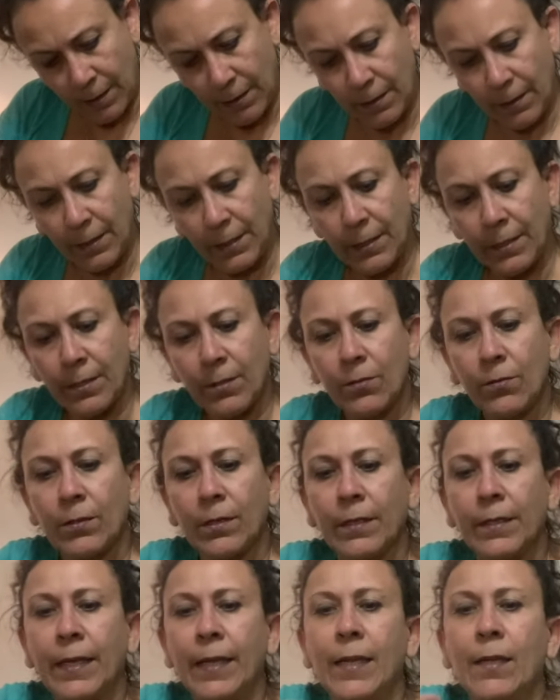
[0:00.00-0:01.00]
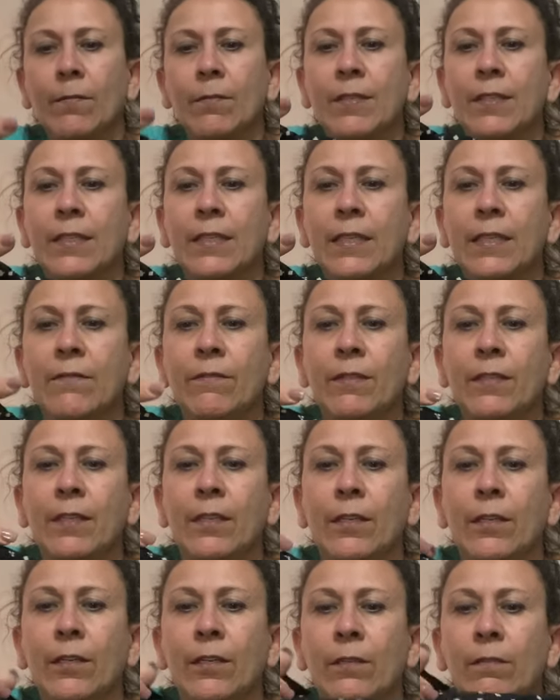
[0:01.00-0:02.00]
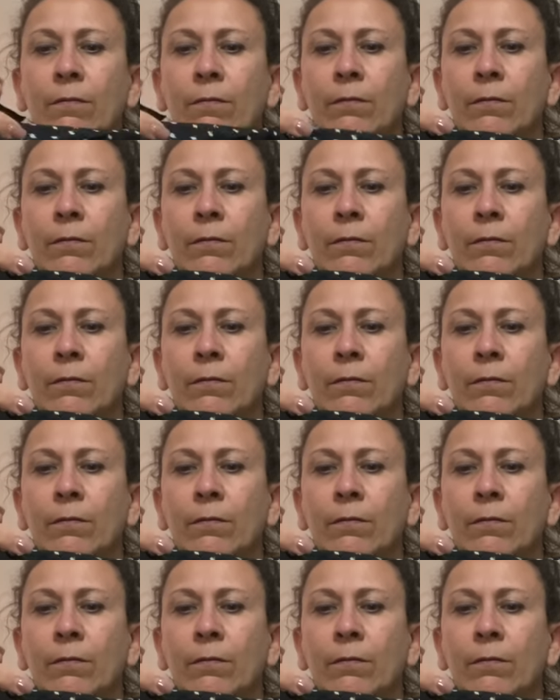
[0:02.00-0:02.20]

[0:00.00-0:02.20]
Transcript: these sort of camp sleeves that you can